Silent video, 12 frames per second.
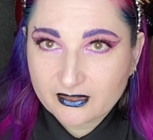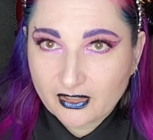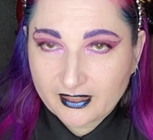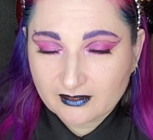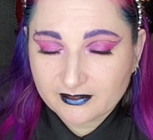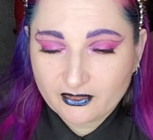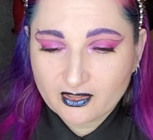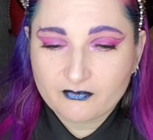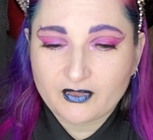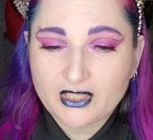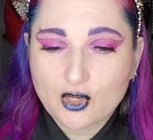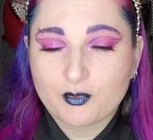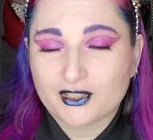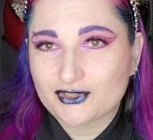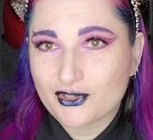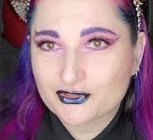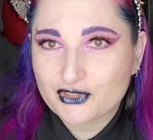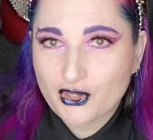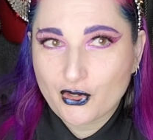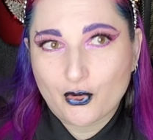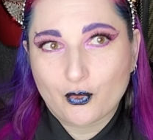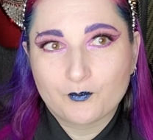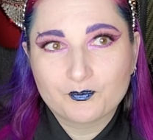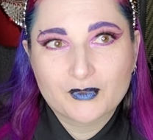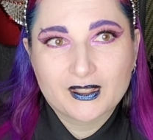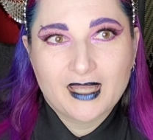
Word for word: like a lyric video, but it's also